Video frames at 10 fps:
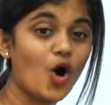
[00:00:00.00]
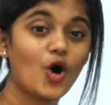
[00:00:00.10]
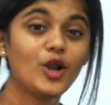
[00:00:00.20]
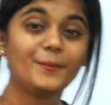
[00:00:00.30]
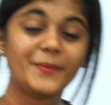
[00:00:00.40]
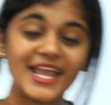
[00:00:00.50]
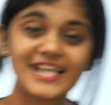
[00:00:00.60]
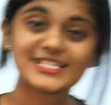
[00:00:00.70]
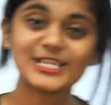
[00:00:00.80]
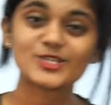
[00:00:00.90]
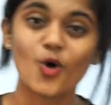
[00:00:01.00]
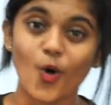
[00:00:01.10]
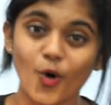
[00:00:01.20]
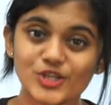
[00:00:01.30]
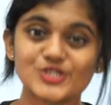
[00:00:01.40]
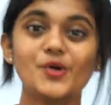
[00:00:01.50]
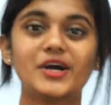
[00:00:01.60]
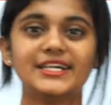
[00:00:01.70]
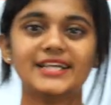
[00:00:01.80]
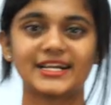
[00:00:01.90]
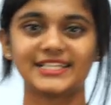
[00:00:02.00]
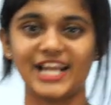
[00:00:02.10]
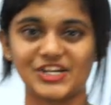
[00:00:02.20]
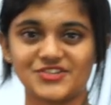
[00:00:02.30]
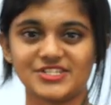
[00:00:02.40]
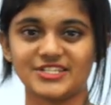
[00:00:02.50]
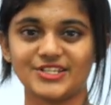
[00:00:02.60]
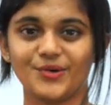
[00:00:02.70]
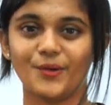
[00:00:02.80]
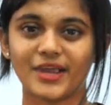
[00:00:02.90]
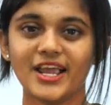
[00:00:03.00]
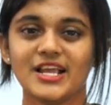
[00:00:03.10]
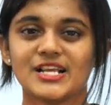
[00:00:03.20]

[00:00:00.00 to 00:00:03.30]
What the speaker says: All bases also conduct electricity. Okay?